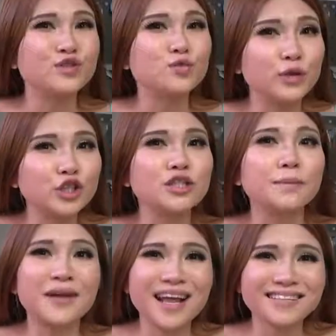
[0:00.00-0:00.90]
switch the
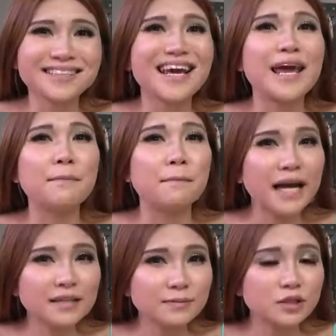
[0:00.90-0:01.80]
plus and
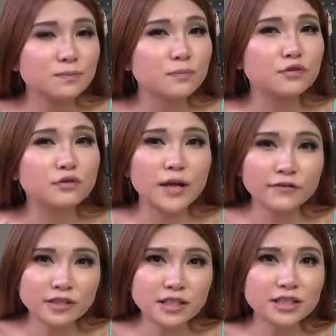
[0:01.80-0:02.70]
minus
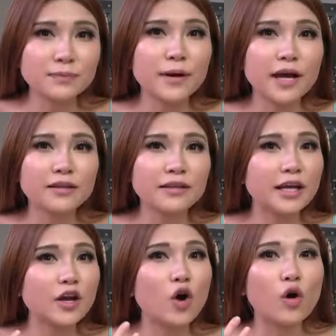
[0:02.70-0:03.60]
polarity
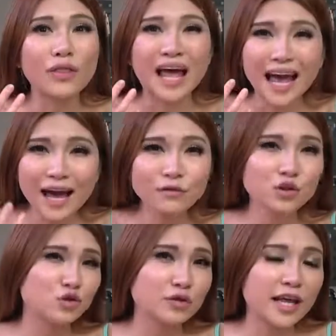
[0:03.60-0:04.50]
depending on how the
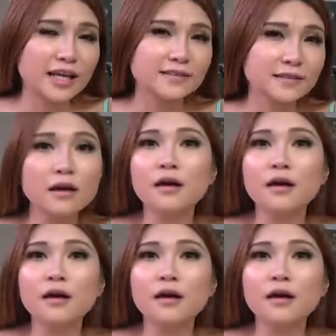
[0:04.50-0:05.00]
drone lands.